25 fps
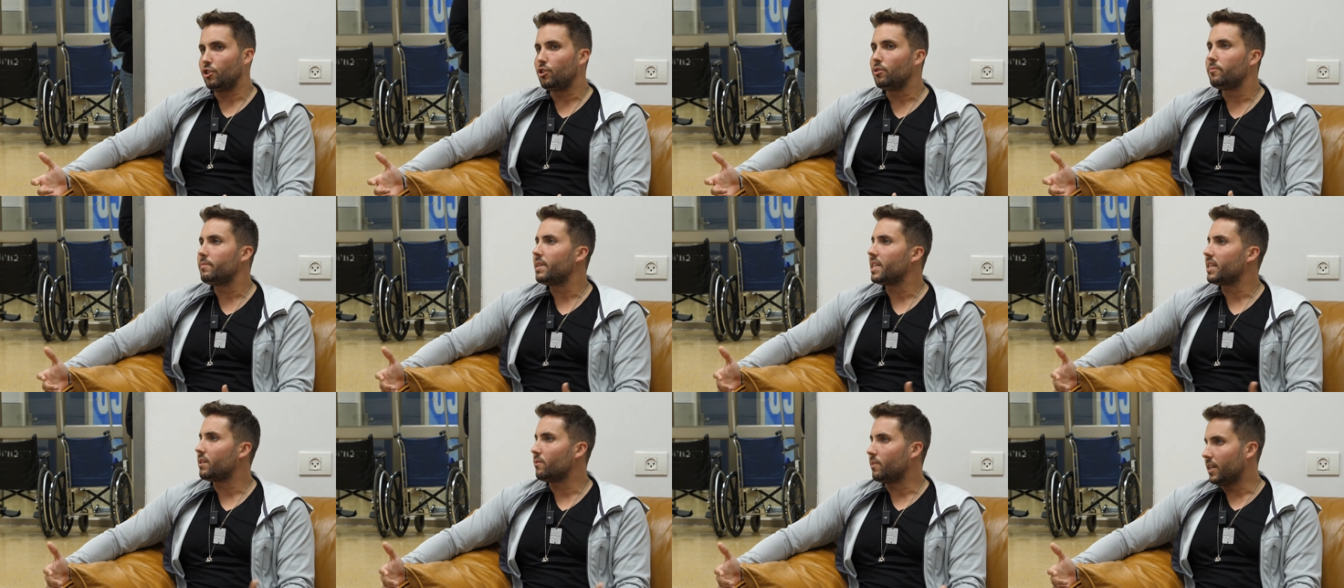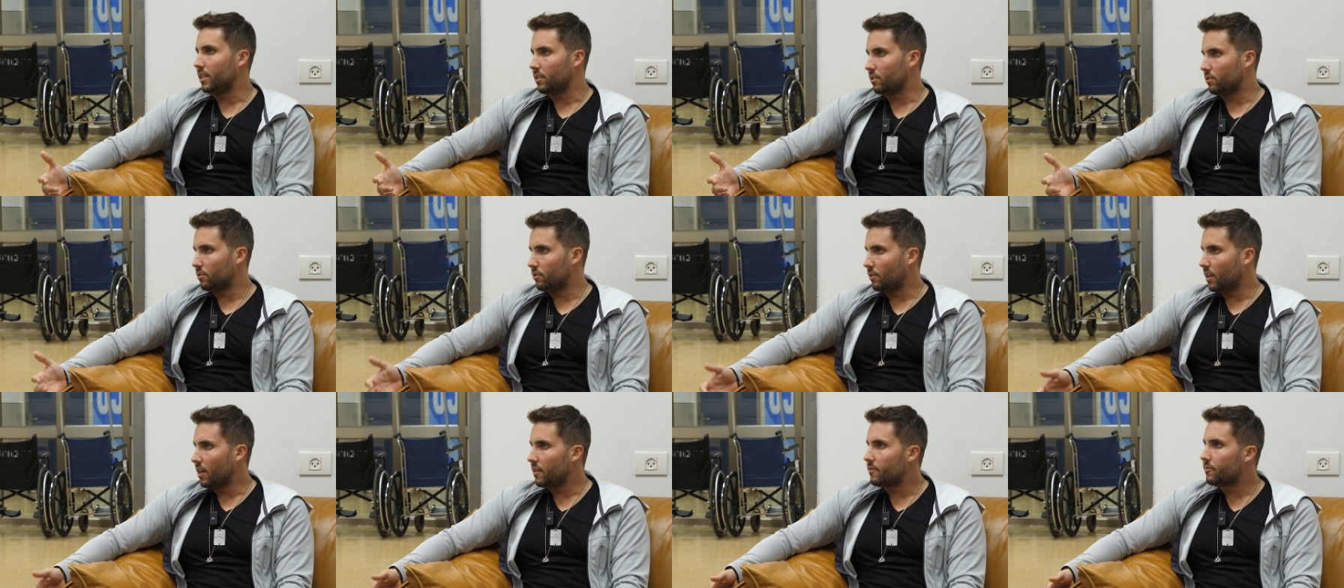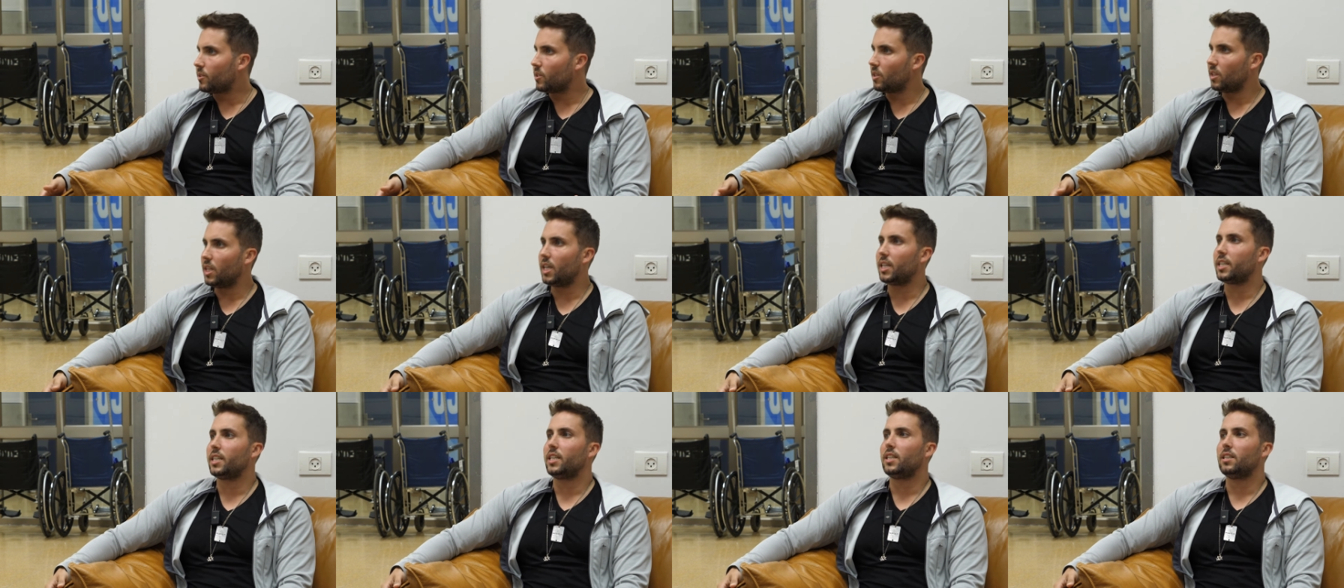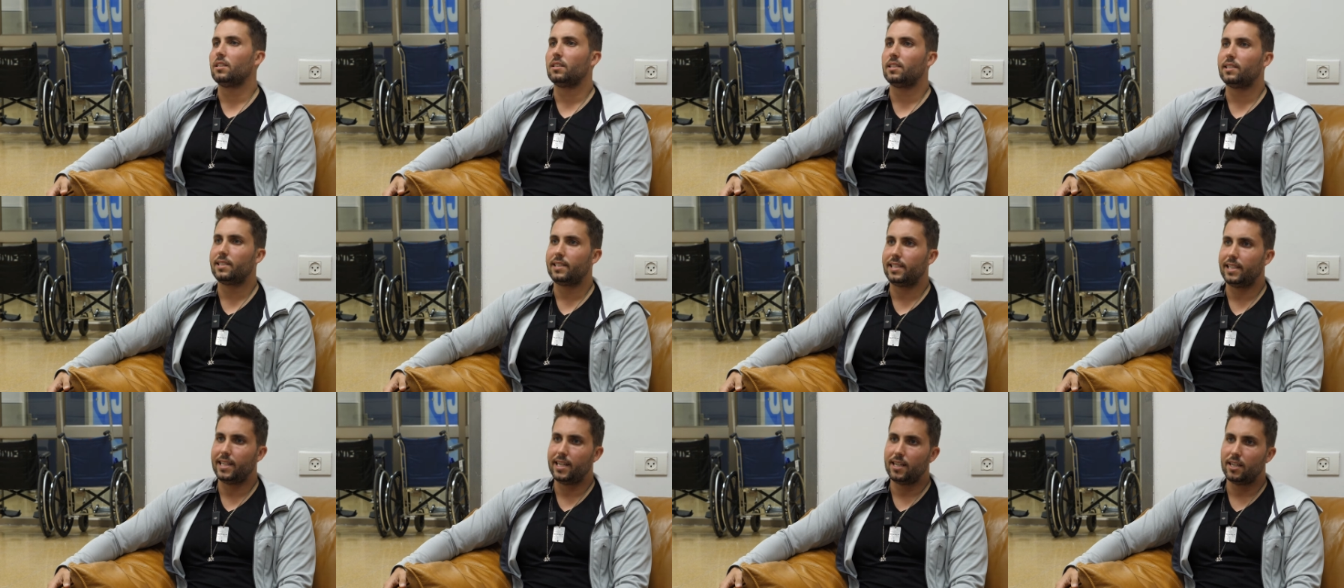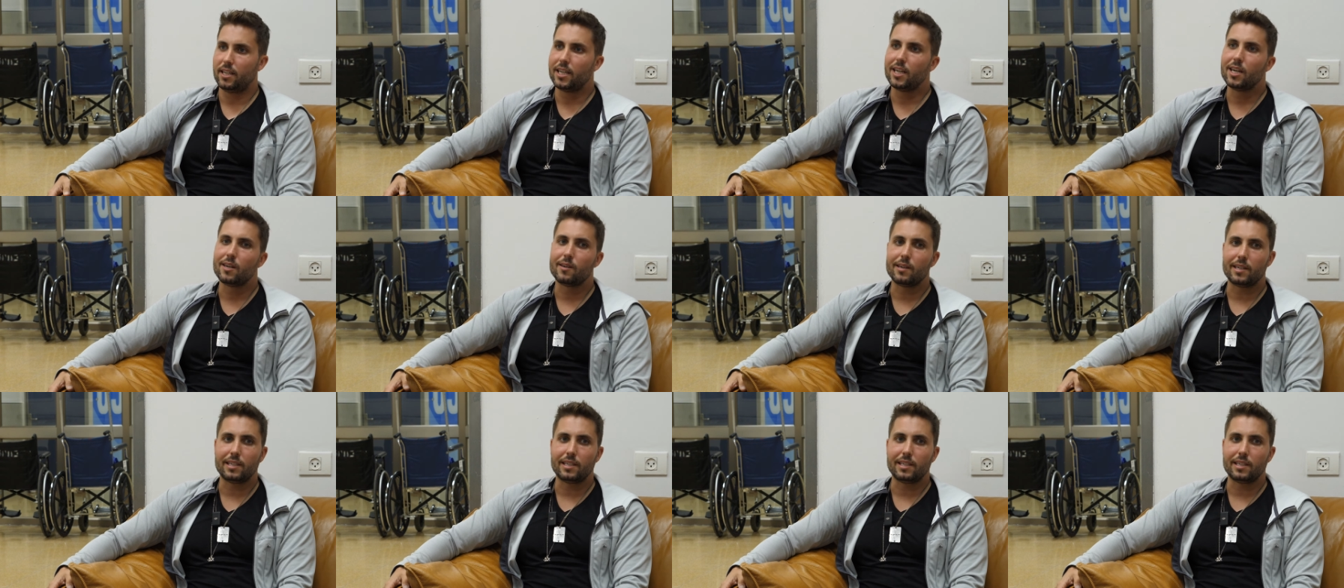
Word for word: too many ways do I feel lucky in this scenario,